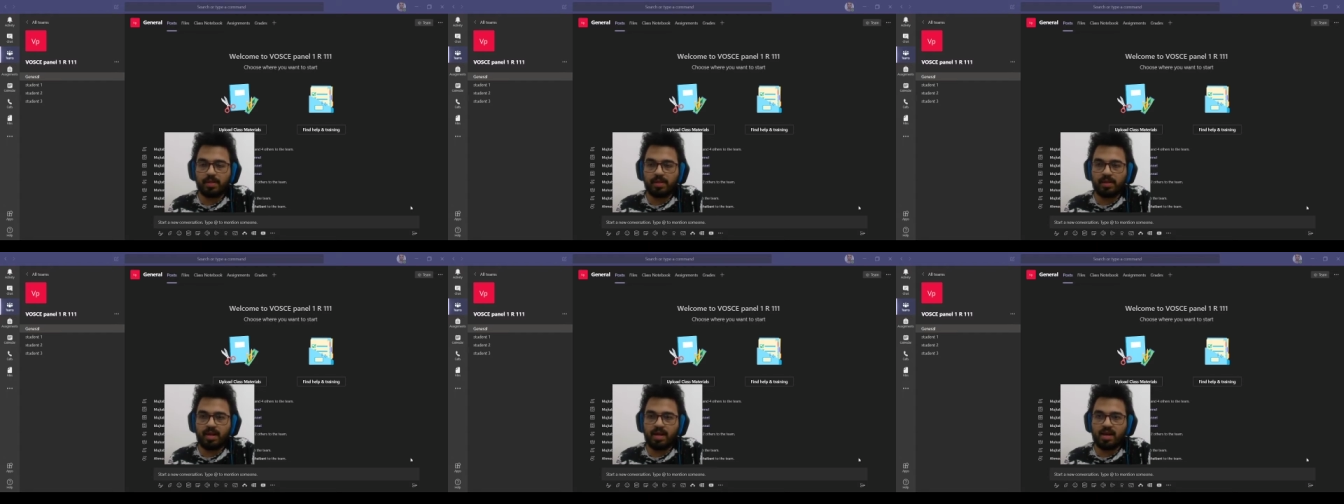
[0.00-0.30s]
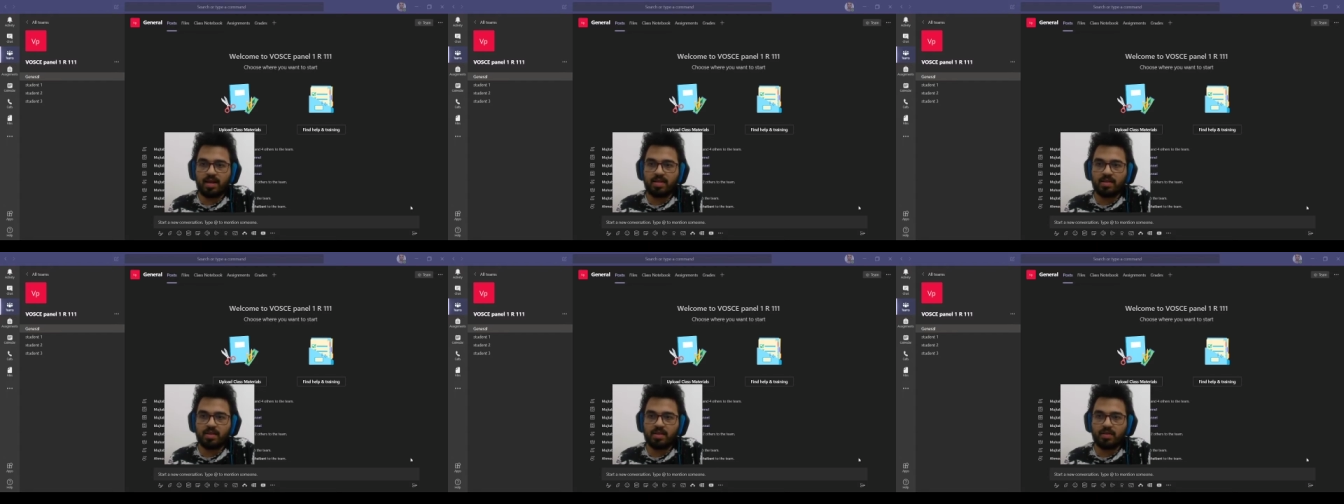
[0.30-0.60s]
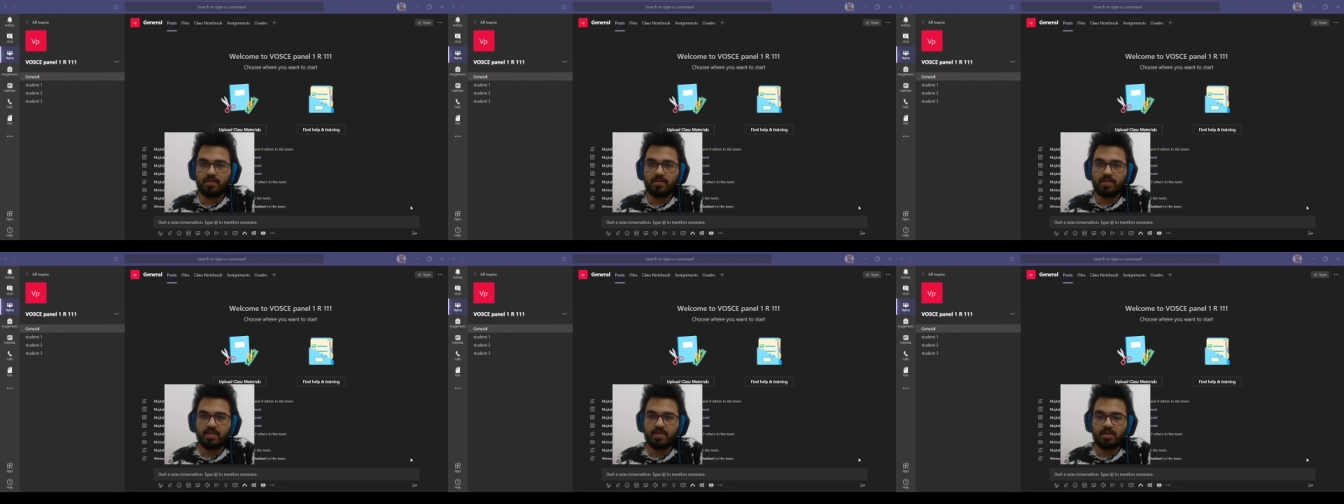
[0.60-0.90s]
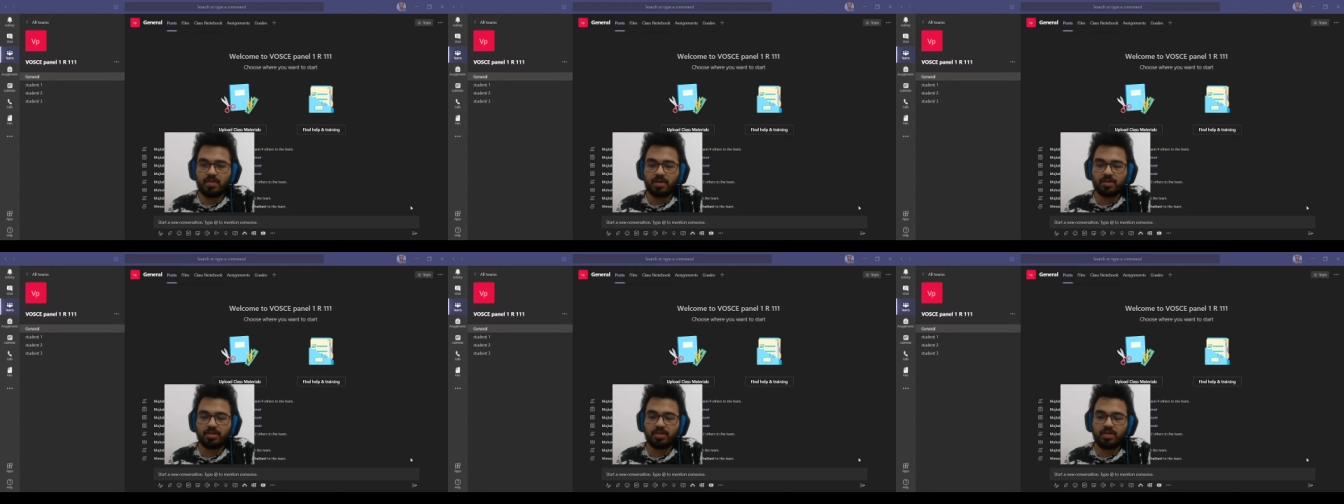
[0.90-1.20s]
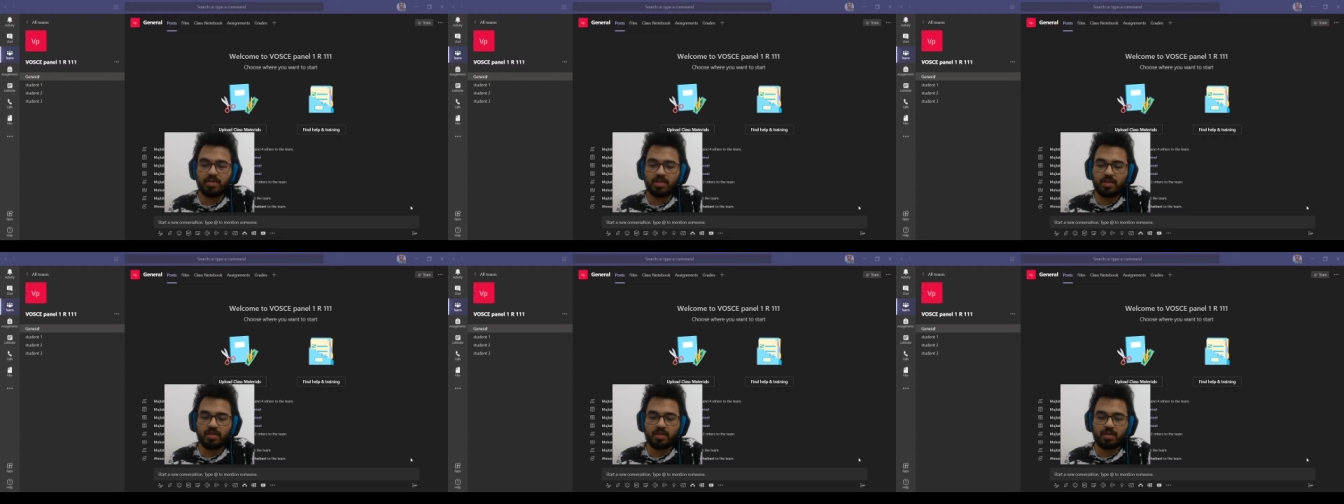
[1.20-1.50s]
of lines of
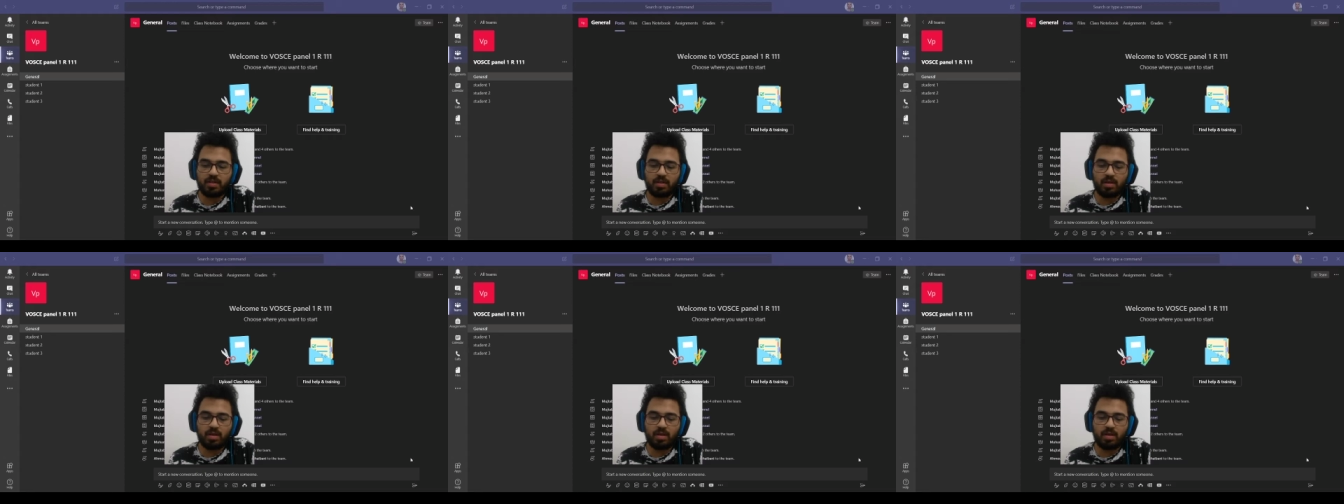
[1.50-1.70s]
instructions.